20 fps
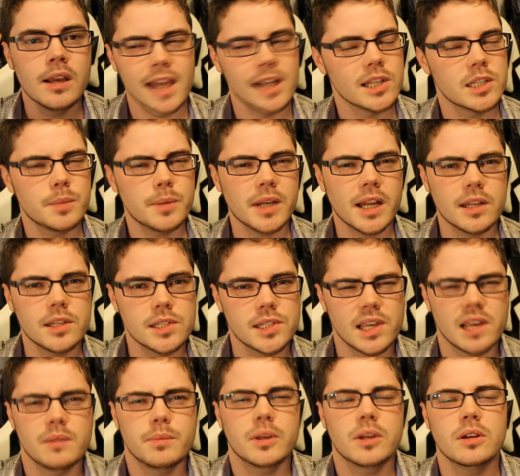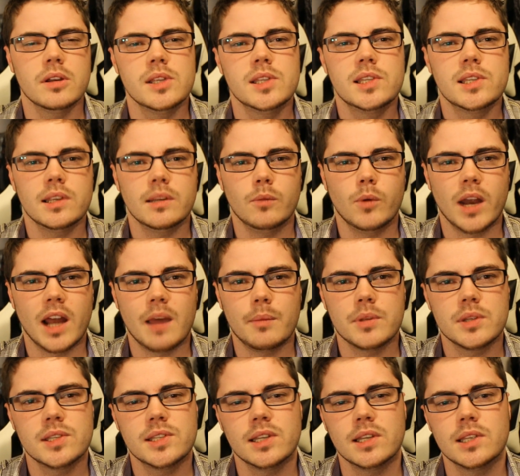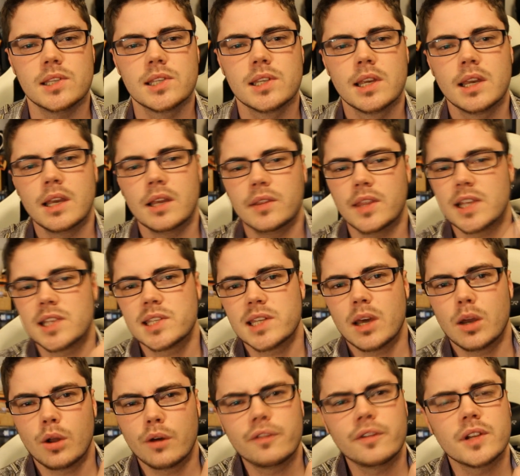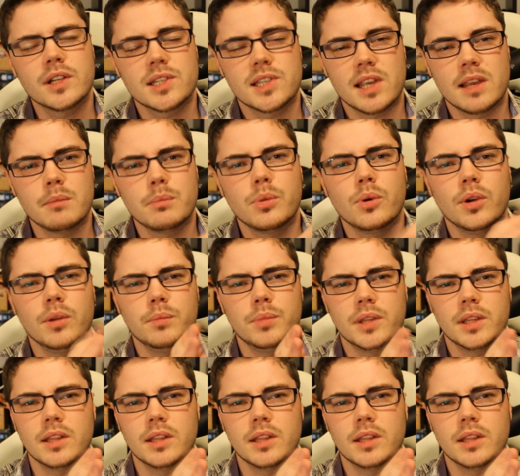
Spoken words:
And it's a bit hard to say, because what happens is they start off at the same point,